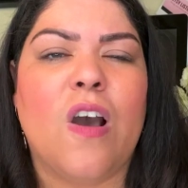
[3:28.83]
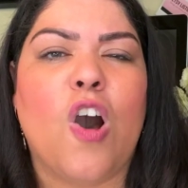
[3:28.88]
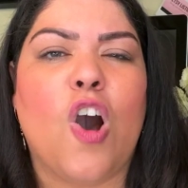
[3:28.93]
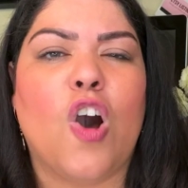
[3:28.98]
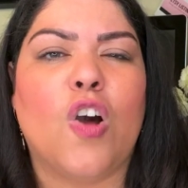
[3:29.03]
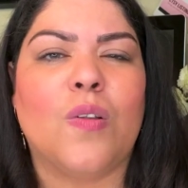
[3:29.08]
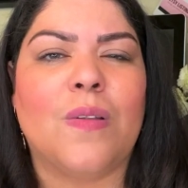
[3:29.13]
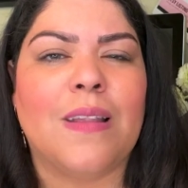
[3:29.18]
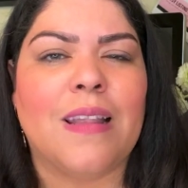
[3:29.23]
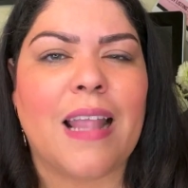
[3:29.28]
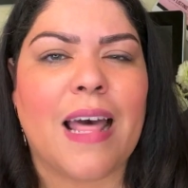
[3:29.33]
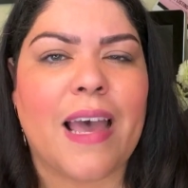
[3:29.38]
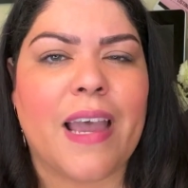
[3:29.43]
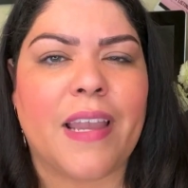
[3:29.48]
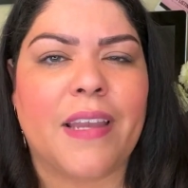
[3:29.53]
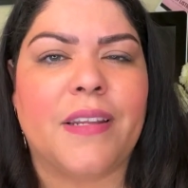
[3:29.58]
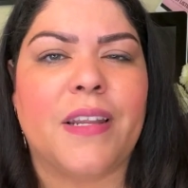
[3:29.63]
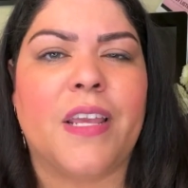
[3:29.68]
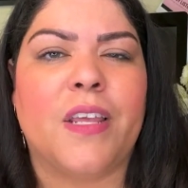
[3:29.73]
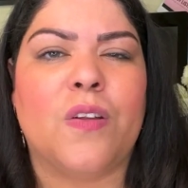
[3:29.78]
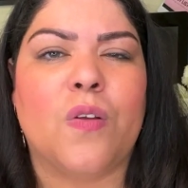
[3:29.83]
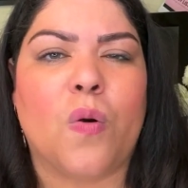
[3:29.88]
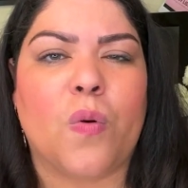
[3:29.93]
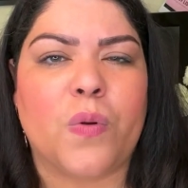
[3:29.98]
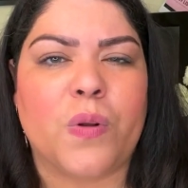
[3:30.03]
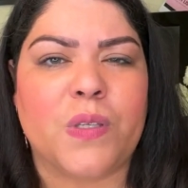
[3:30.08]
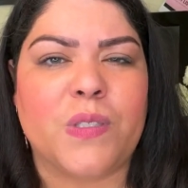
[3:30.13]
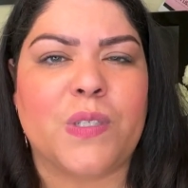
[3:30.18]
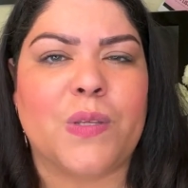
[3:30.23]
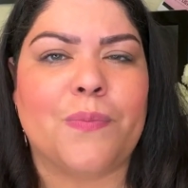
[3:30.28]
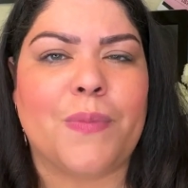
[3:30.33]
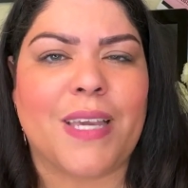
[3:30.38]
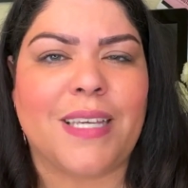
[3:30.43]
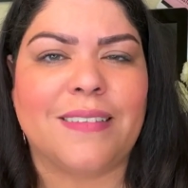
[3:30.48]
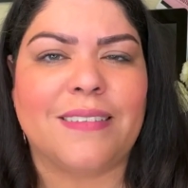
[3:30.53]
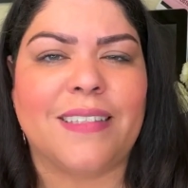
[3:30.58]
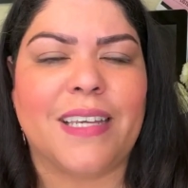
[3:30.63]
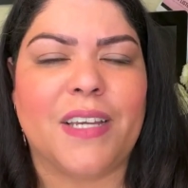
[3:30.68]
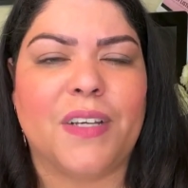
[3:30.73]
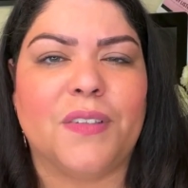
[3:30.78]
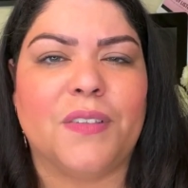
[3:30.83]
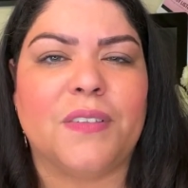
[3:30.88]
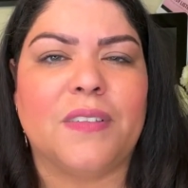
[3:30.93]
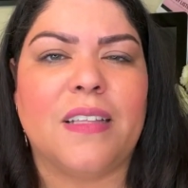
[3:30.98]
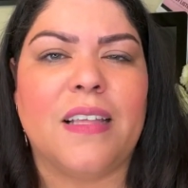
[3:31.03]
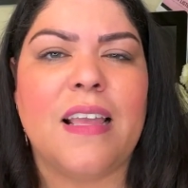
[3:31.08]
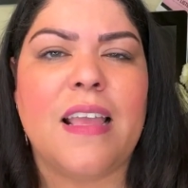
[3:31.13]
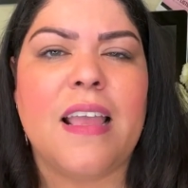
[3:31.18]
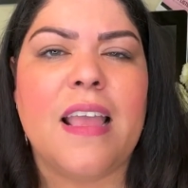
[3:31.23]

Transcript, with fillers: online in order to make sales.